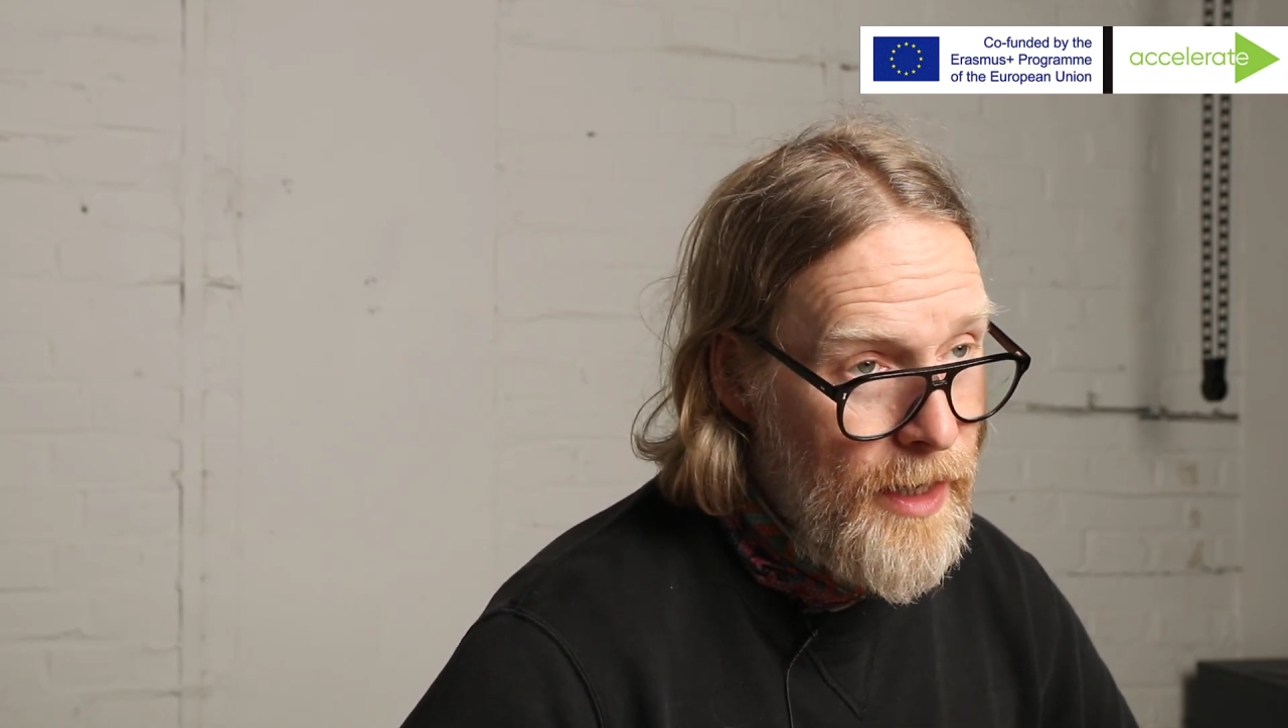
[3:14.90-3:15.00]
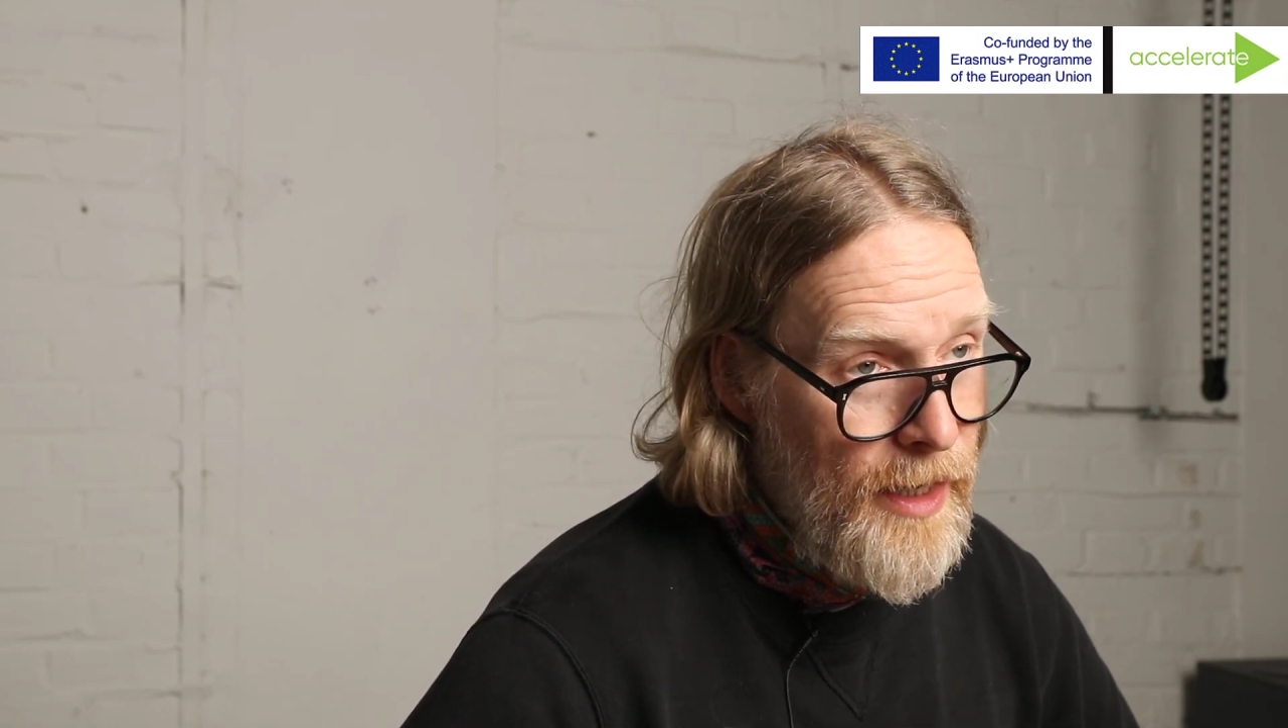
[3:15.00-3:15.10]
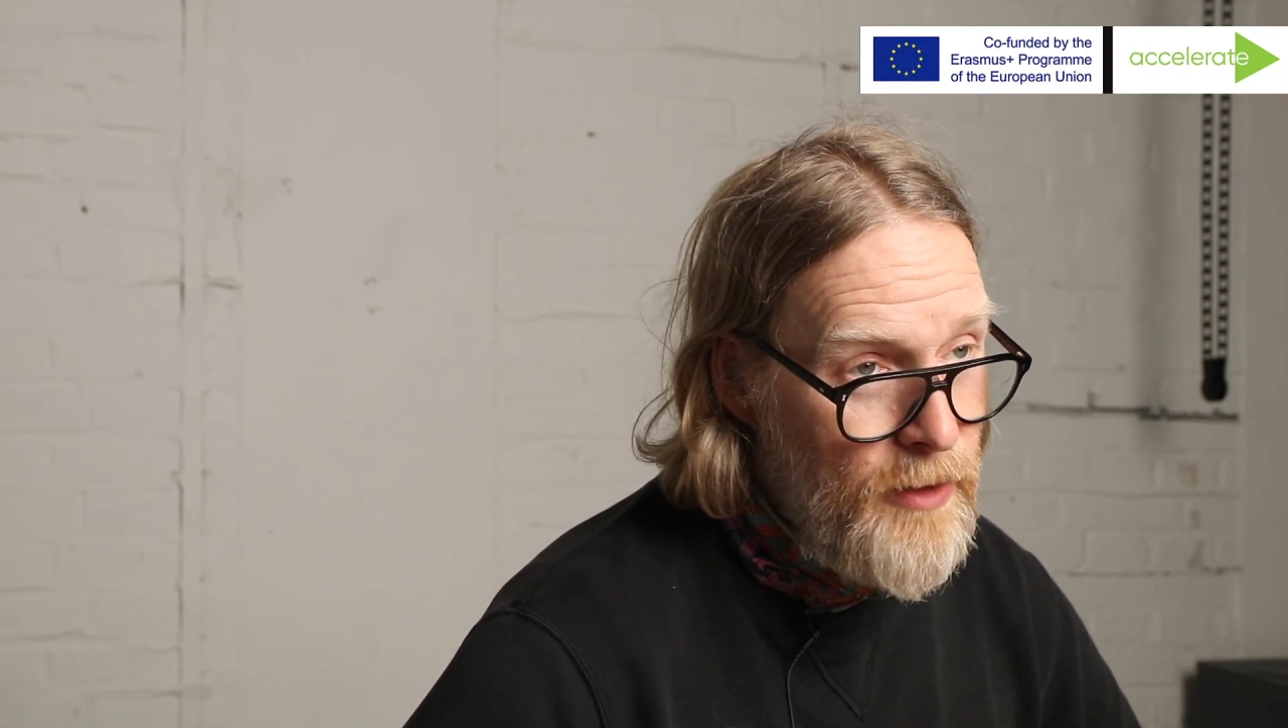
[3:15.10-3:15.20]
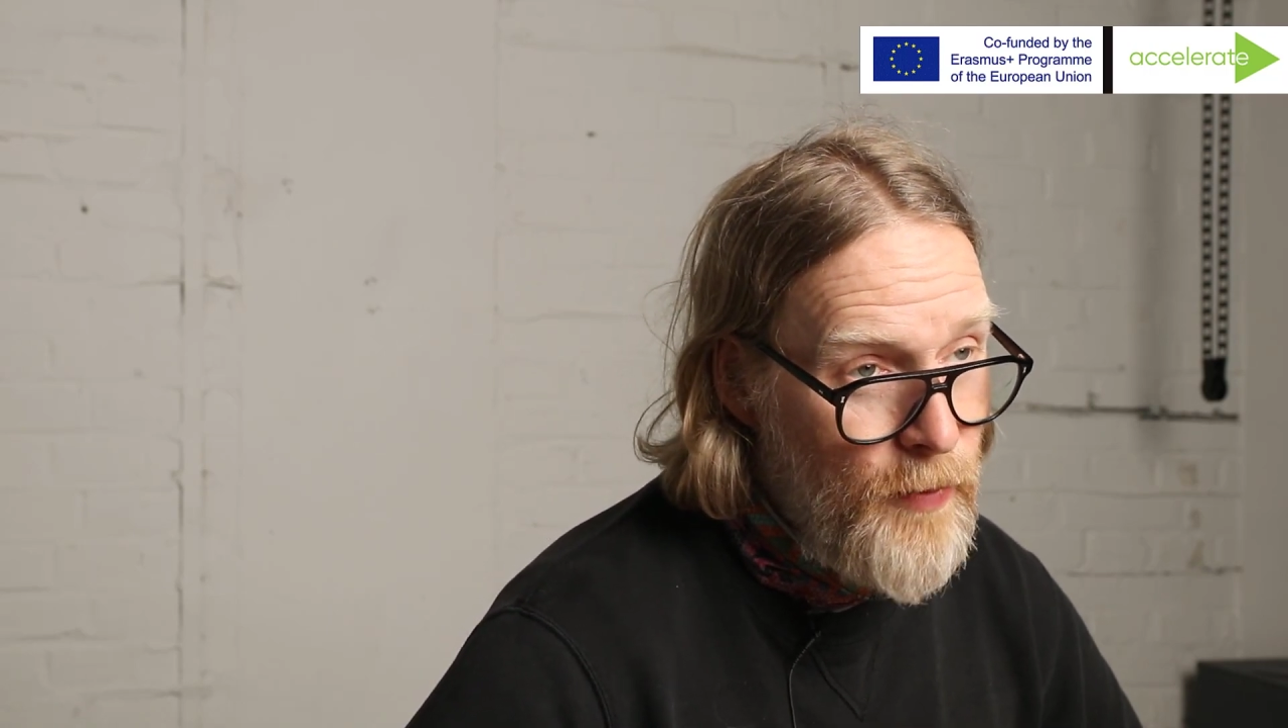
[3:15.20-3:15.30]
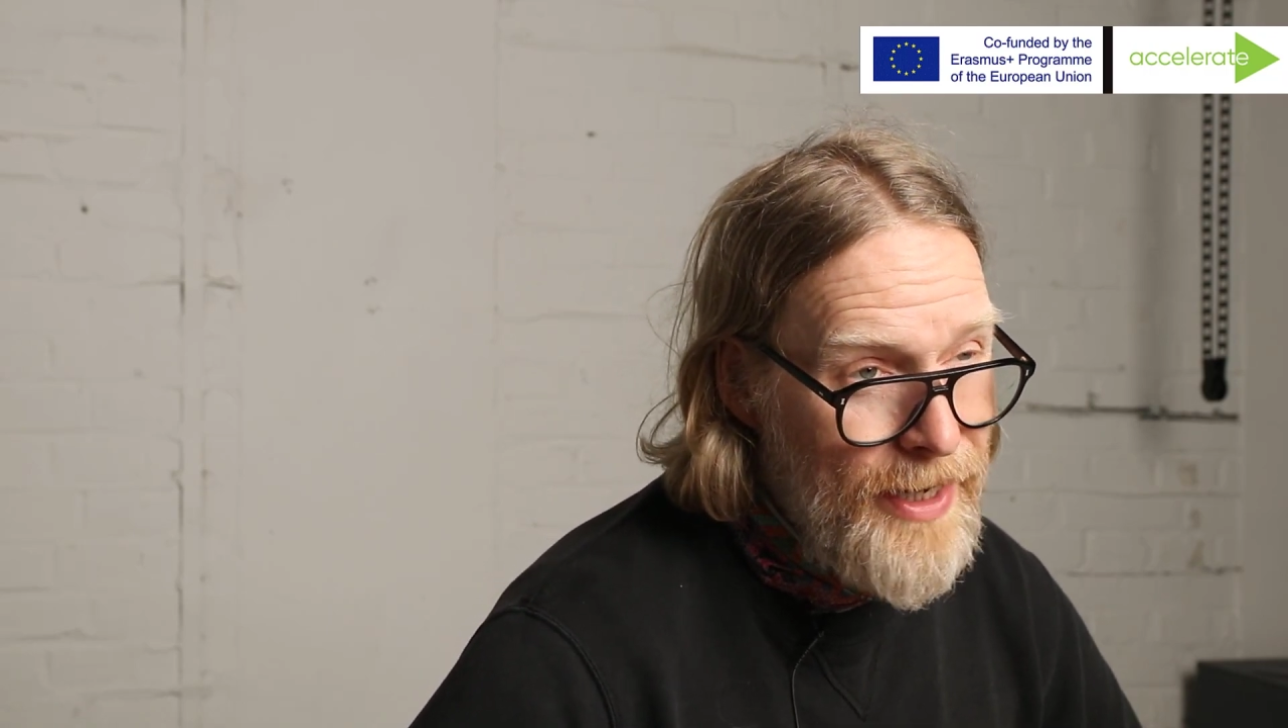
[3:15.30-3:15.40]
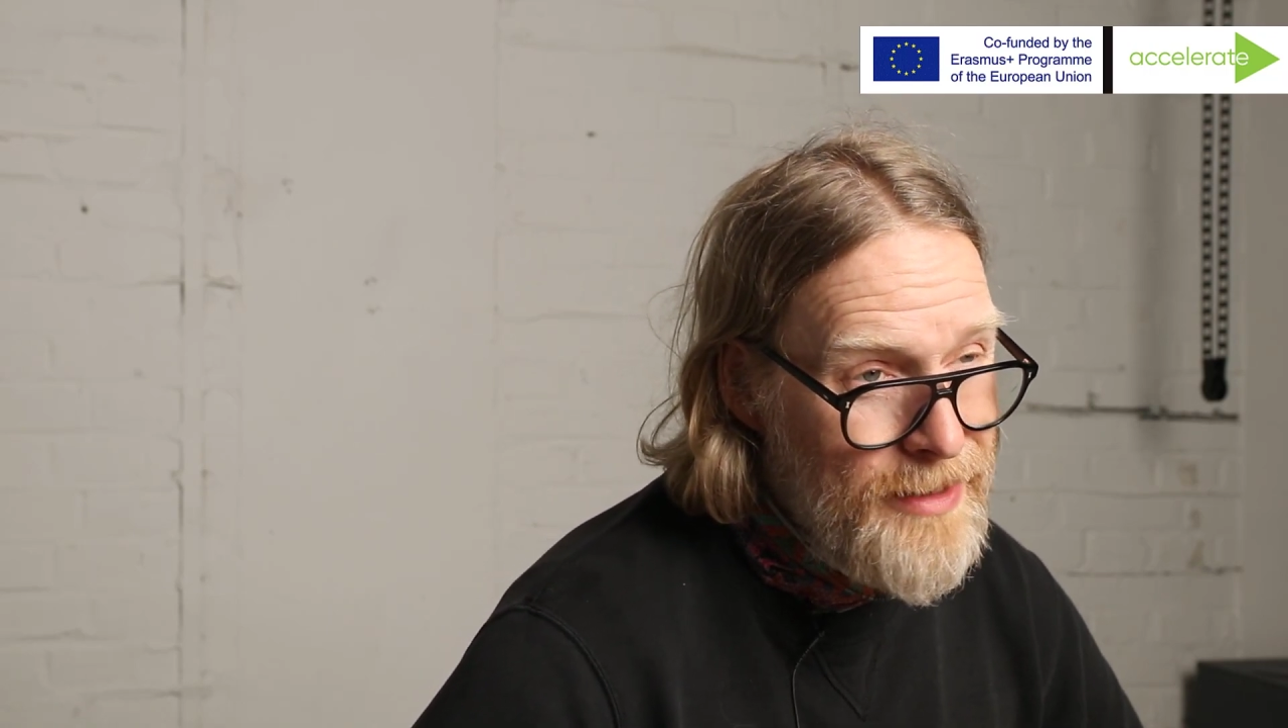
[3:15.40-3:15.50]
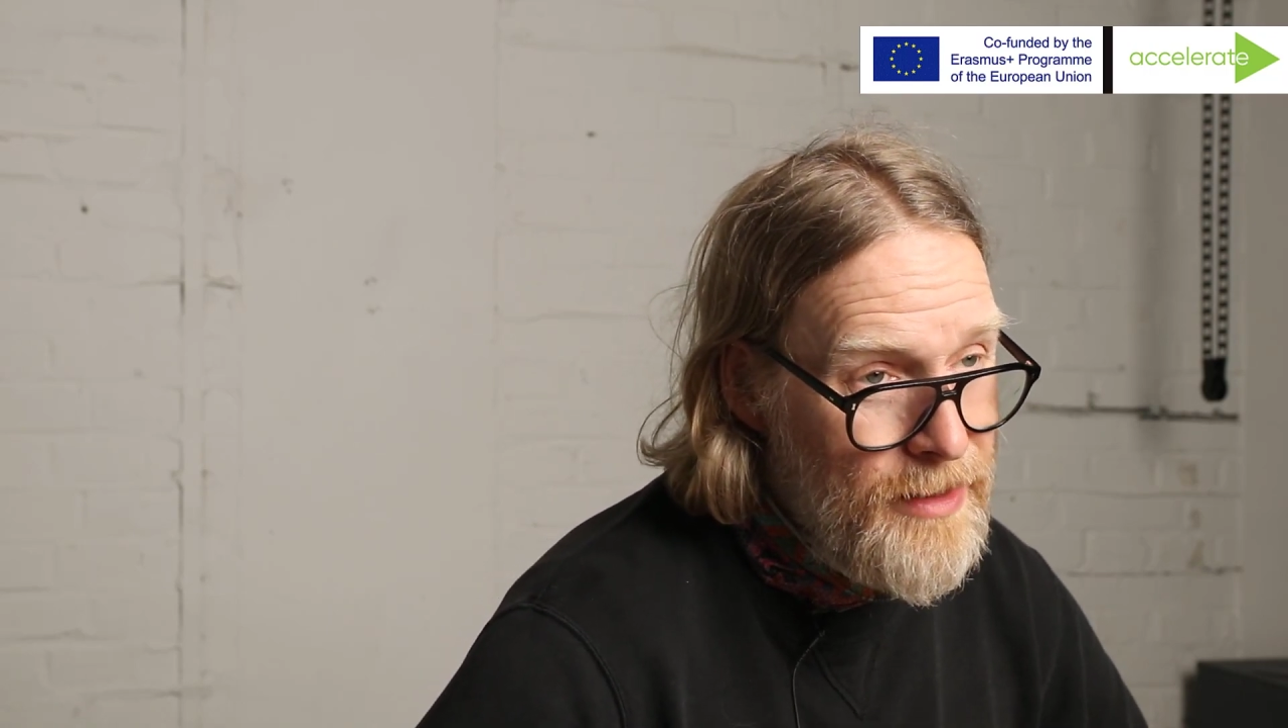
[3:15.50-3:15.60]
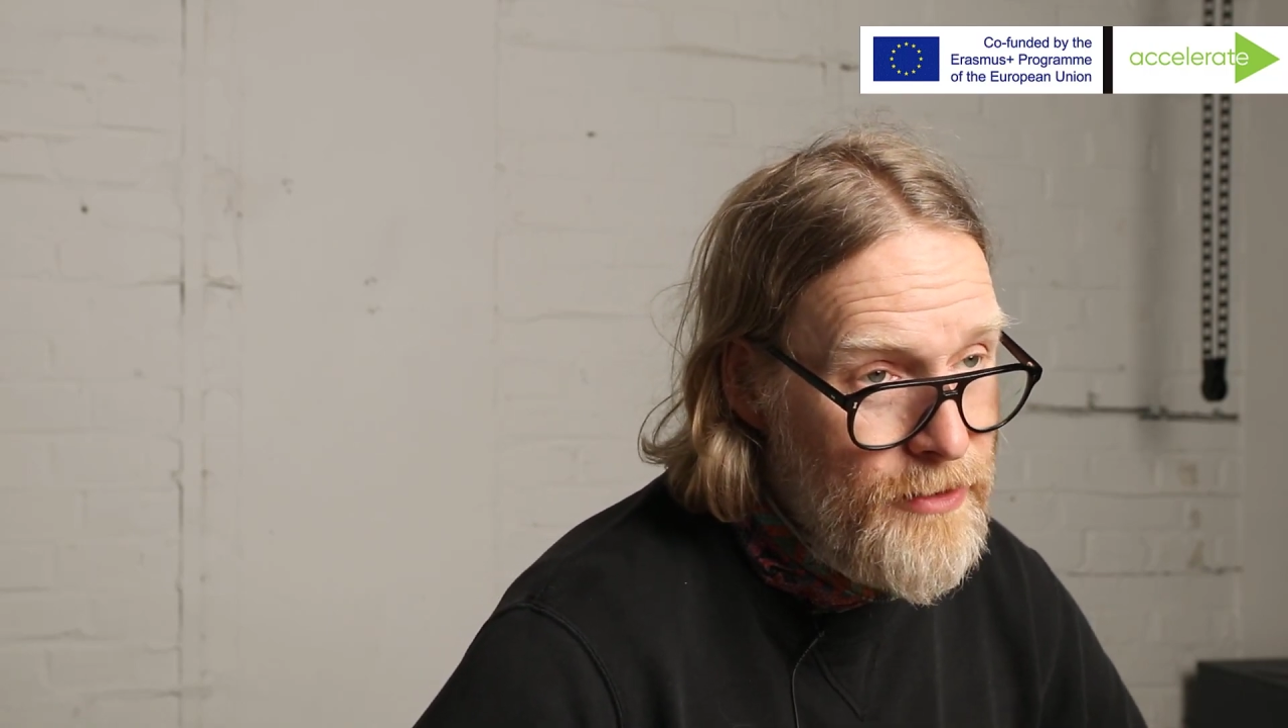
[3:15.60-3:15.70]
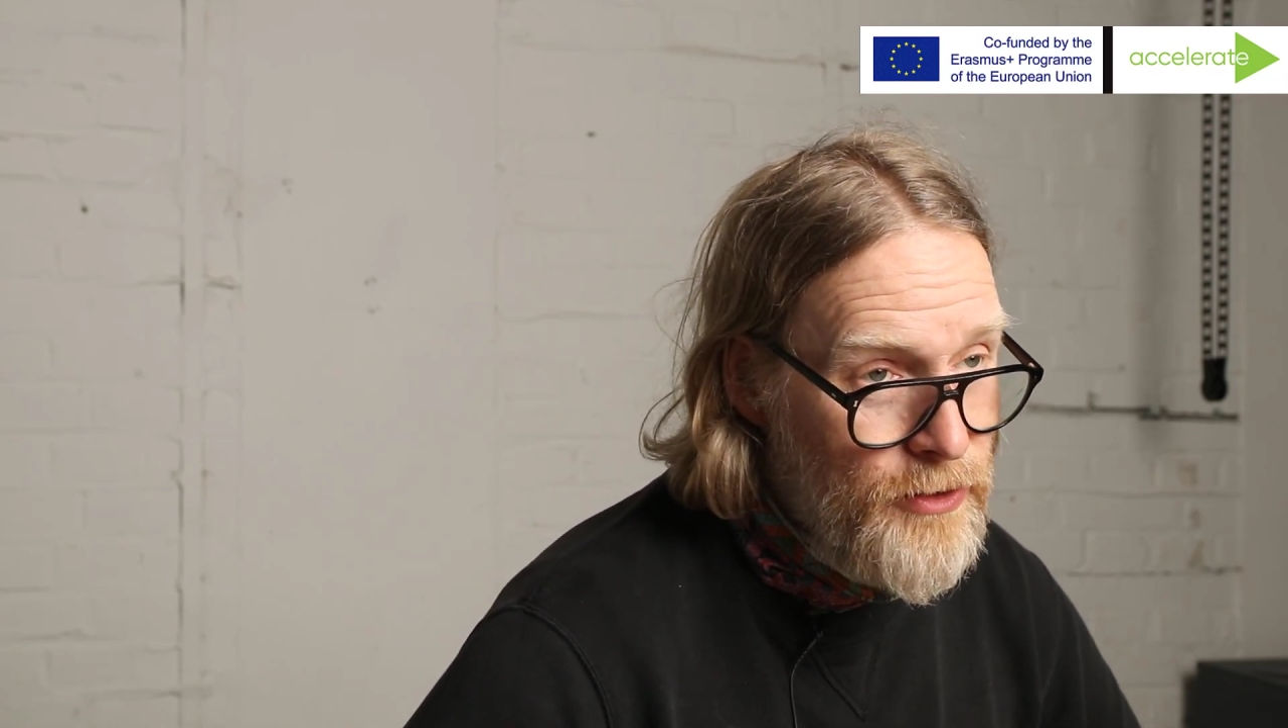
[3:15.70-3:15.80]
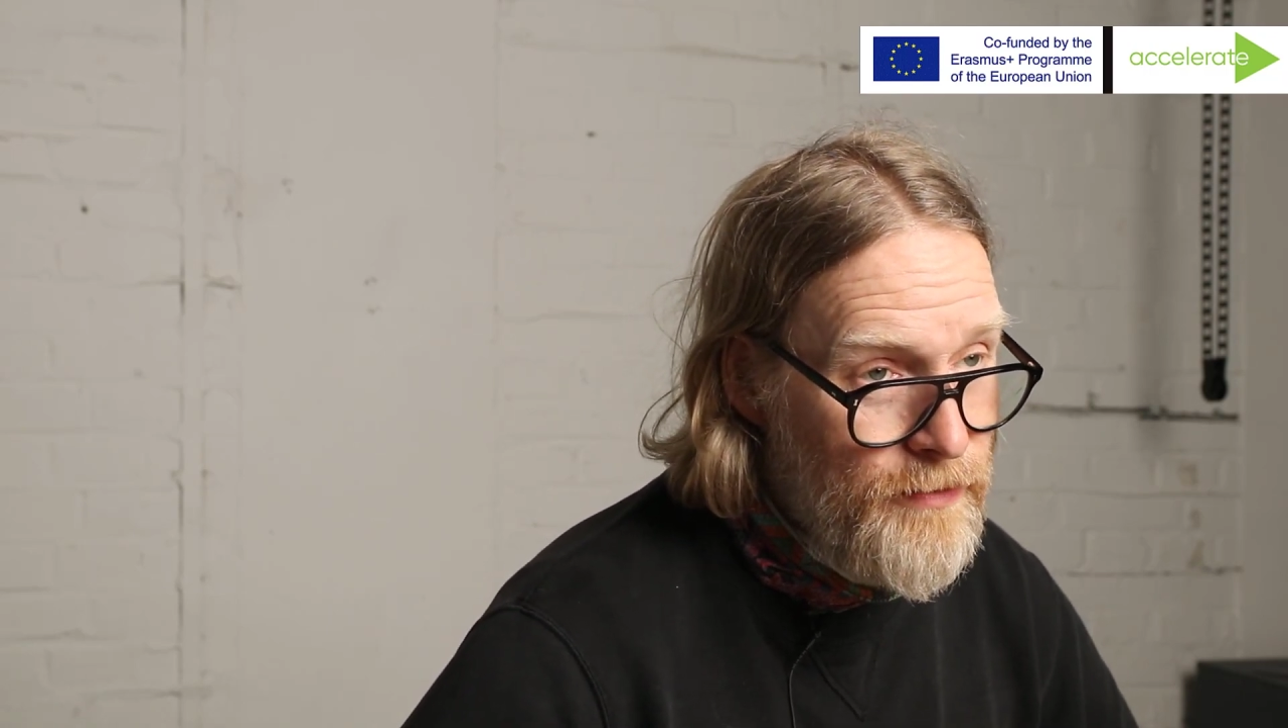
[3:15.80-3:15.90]
in a way it's
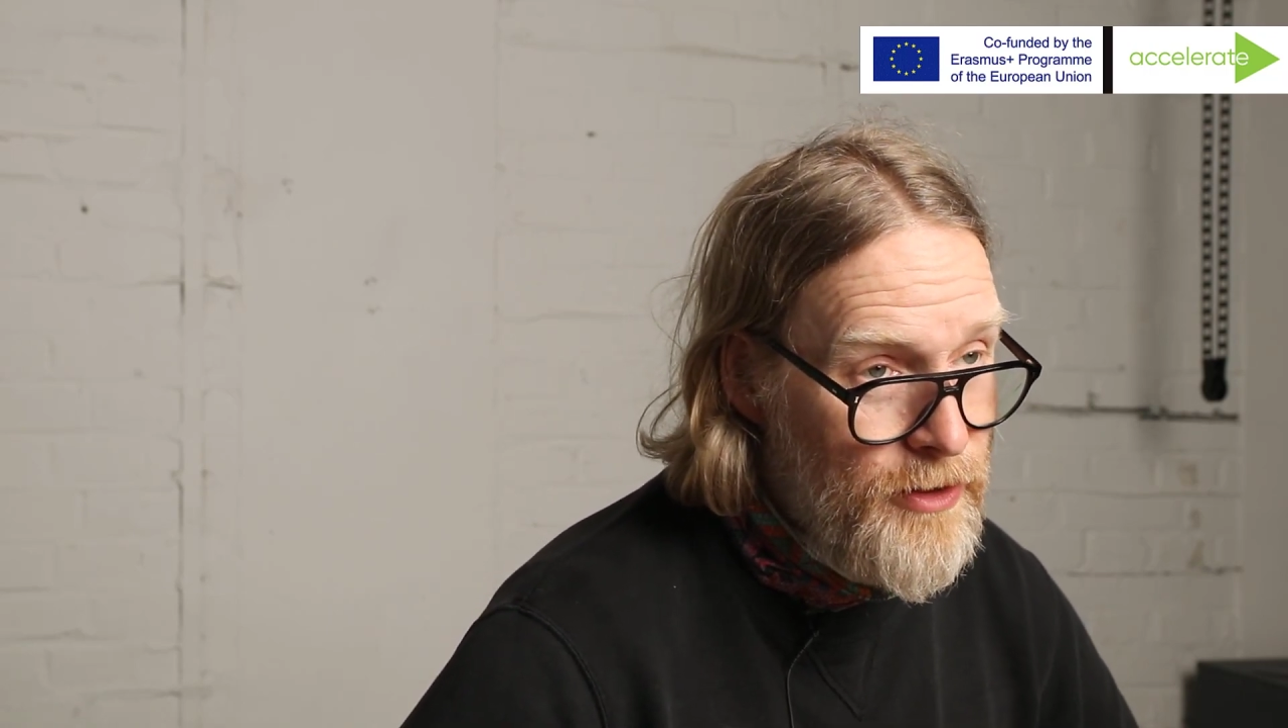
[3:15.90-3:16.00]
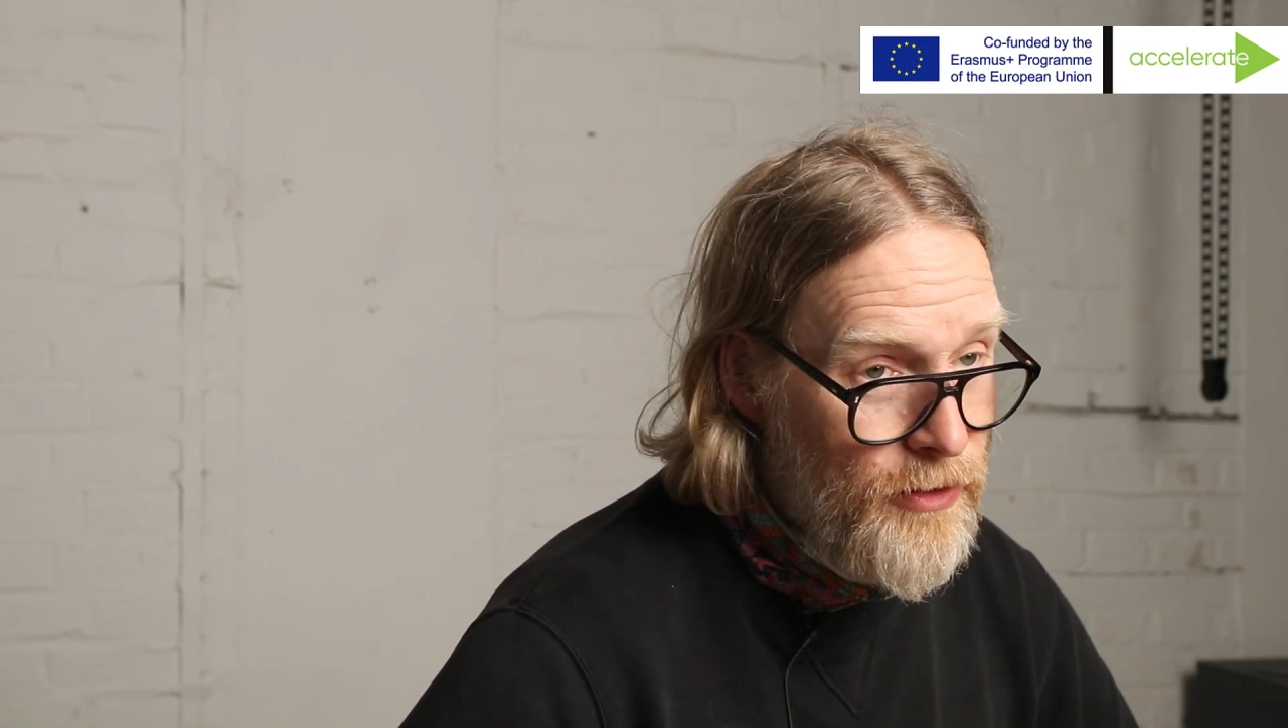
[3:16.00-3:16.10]
a sort of